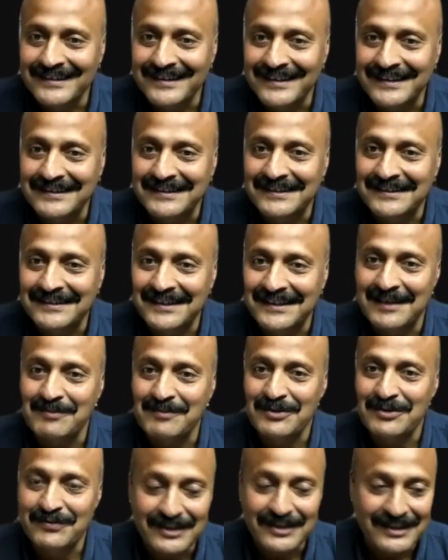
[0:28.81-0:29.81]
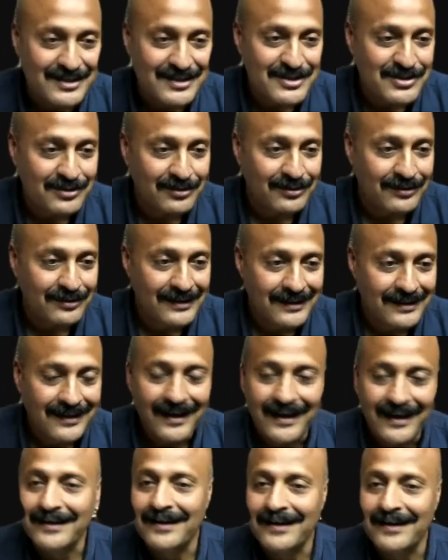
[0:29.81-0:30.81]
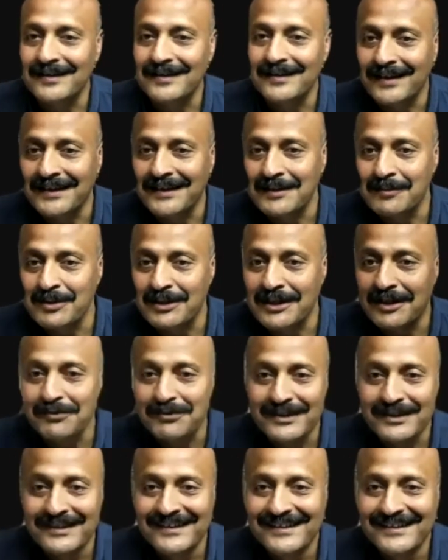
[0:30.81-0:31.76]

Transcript: in the times of need. So I can't thank him enough.